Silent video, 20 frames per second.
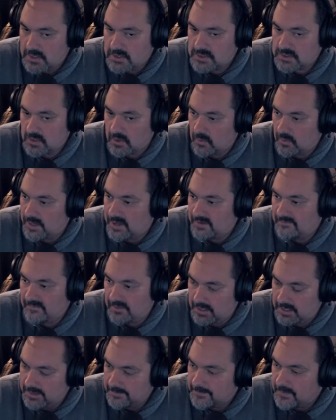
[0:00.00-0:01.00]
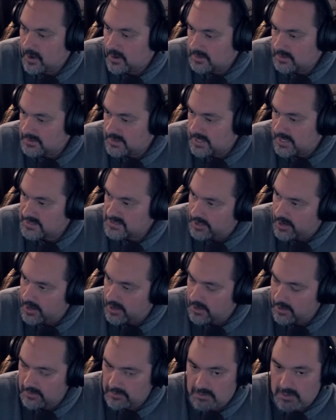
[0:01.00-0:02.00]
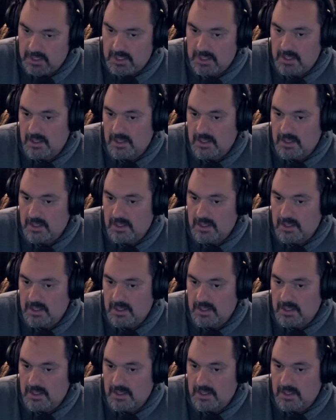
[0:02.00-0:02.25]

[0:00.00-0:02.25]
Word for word: So if any part of that tire,